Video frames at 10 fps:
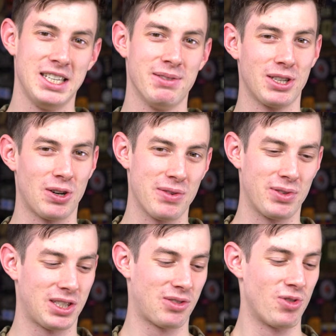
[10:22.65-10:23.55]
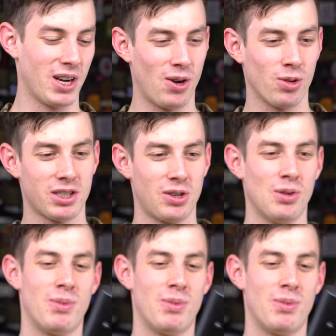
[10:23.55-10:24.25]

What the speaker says: even though if it's really old school,